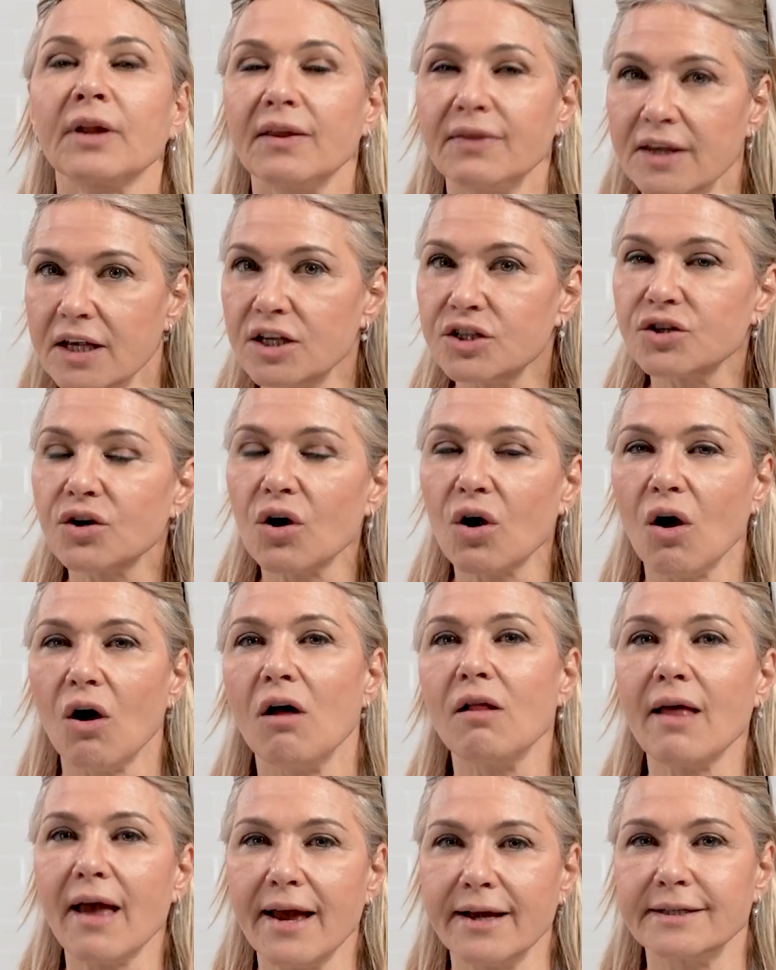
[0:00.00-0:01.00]
These are
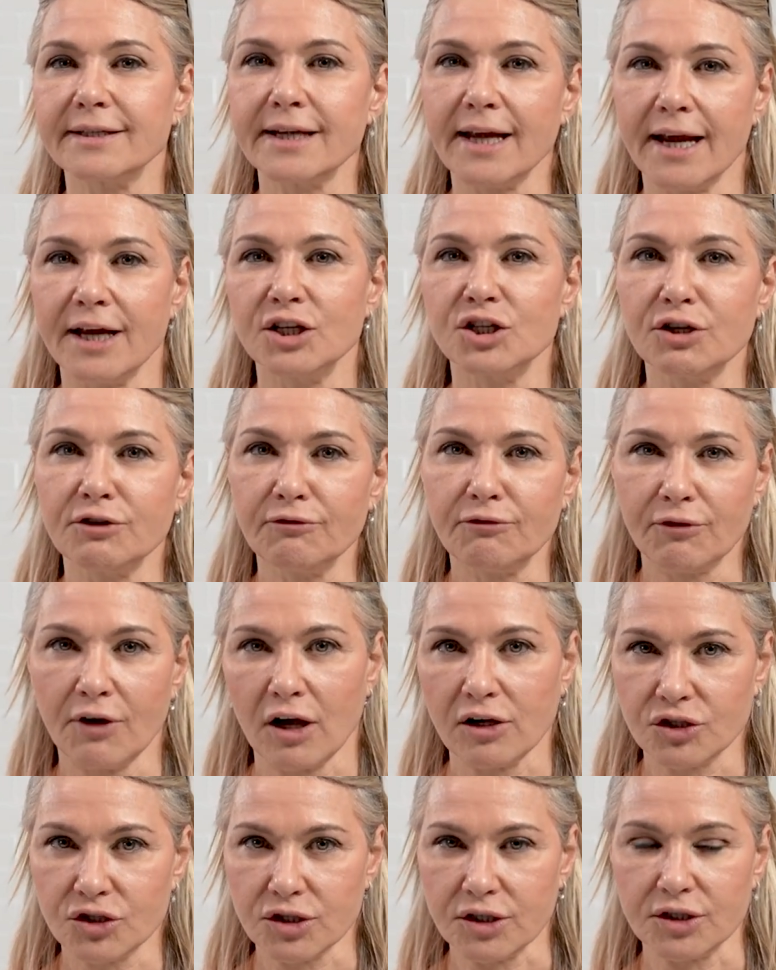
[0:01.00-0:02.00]
all anti-aging
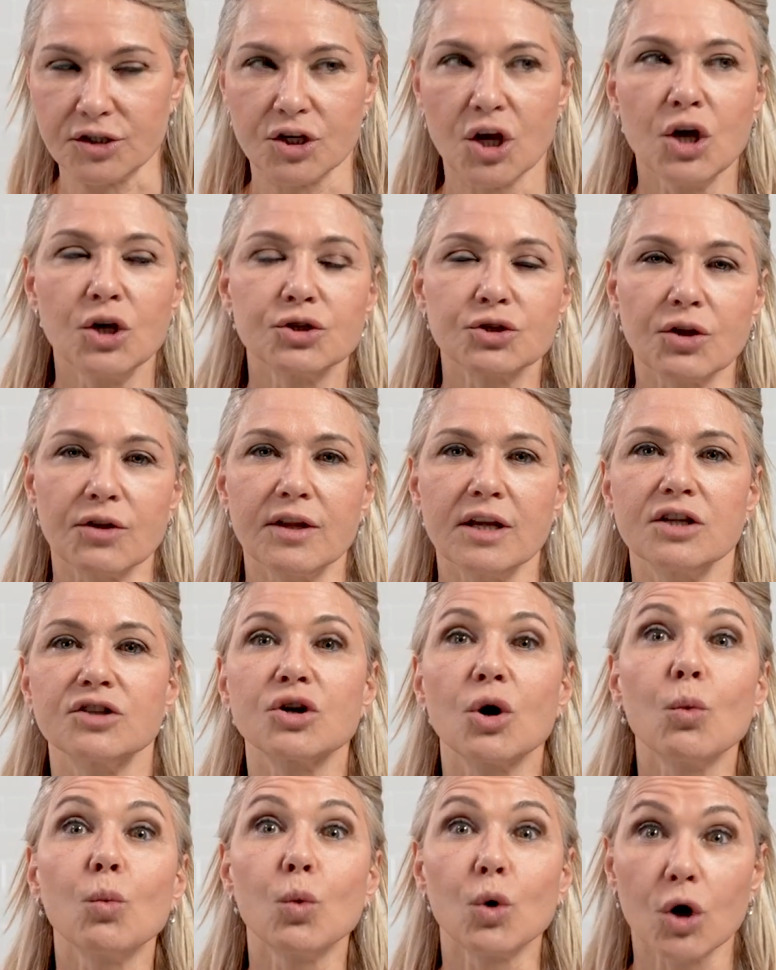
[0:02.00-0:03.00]
functions. So these
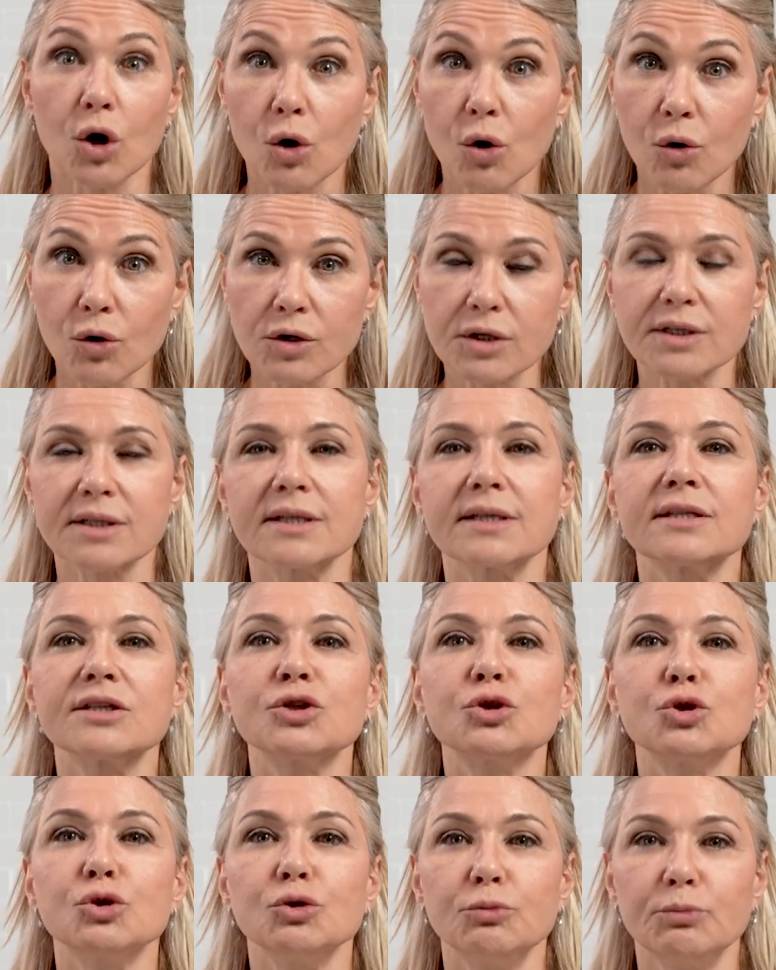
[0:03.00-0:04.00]
are
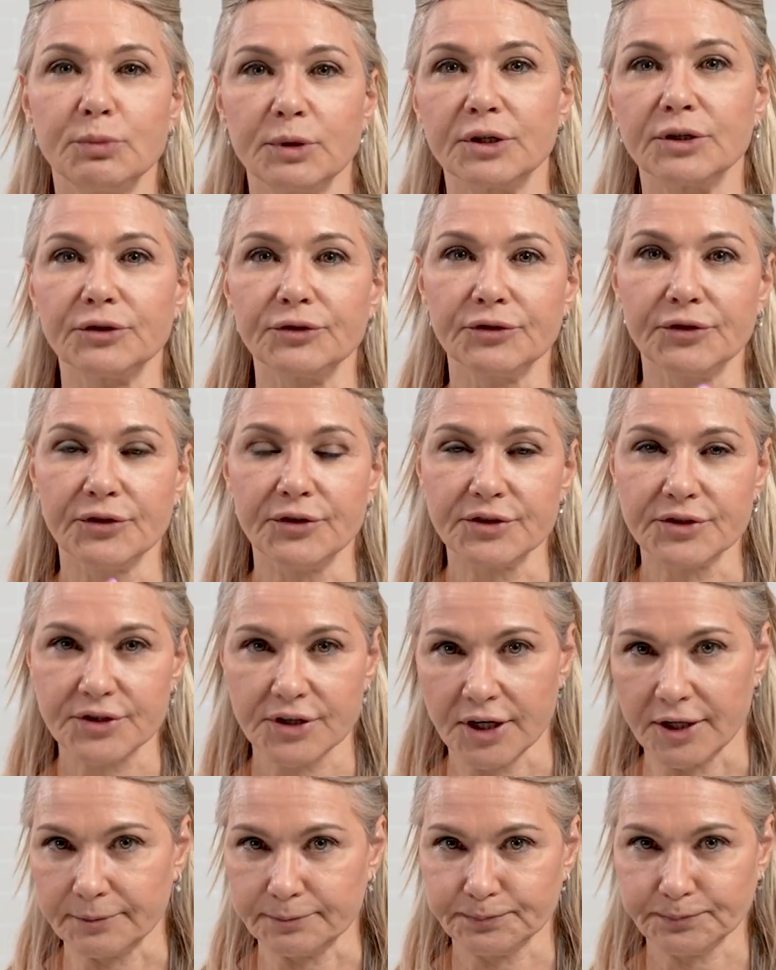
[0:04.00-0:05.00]
workhorses to build the
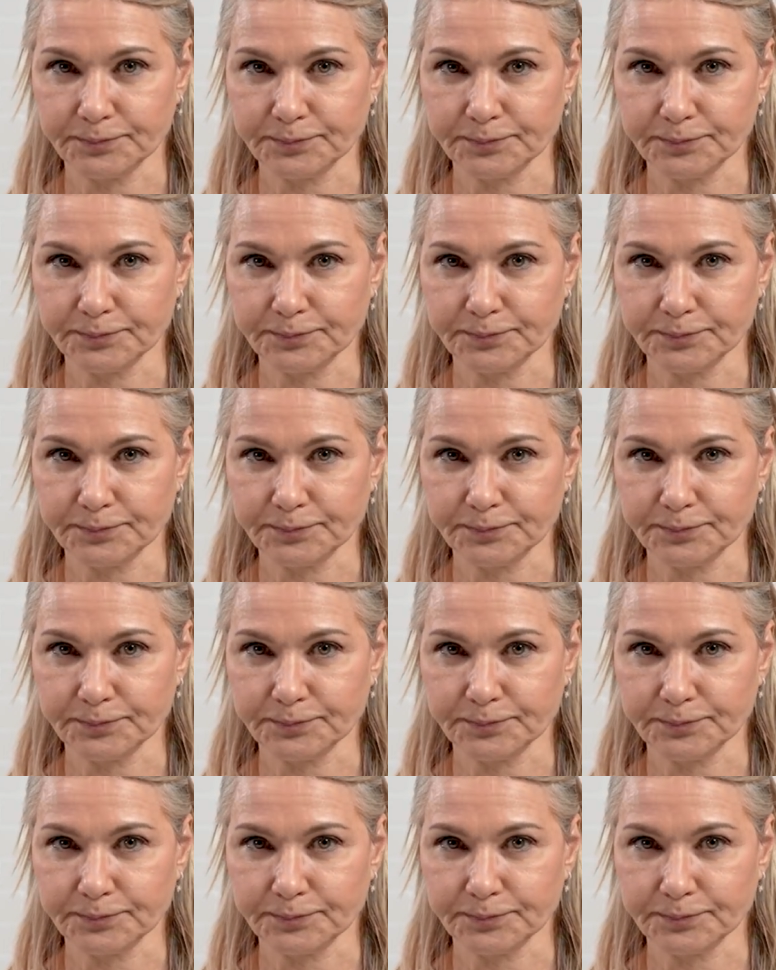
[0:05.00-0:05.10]
skin.